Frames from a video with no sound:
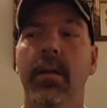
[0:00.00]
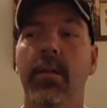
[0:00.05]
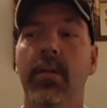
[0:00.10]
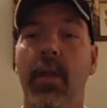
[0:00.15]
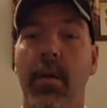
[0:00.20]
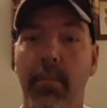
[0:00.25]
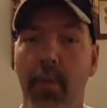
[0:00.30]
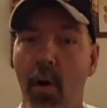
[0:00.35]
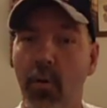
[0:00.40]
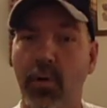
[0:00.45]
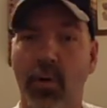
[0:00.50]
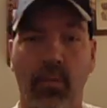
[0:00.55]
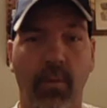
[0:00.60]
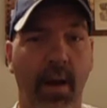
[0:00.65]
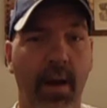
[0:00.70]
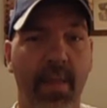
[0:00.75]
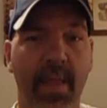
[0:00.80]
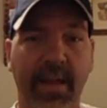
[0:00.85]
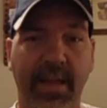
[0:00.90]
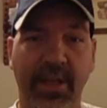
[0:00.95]
the motor
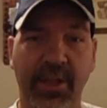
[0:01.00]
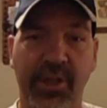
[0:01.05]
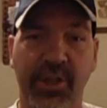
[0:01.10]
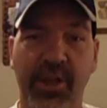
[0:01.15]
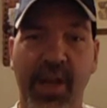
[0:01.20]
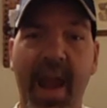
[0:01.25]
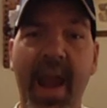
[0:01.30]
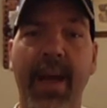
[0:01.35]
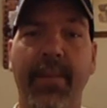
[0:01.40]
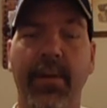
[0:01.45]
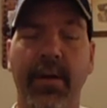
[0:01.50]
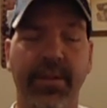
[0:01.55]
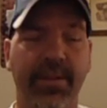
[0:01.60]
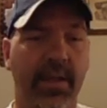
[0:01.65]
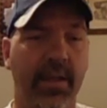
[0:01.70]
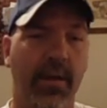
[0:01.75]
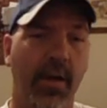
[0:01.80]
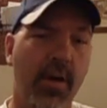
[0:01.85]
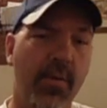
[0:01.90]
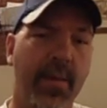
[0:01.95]
ran like a champ. I was
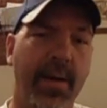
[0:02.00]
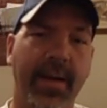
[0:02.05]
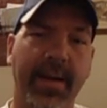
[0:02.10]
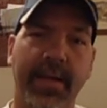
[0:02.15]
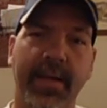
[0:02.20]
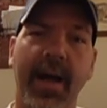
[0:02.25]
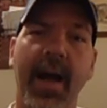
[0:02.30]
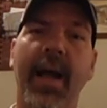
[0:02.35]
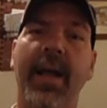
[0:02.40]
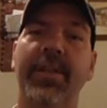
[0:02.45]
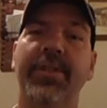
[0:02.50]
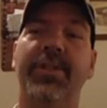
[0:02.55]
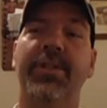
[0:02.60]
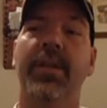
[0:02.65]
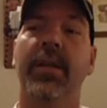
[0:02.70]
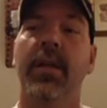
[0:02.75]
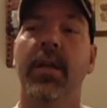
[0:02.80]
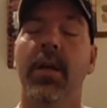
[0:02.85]
like, oh my gosh.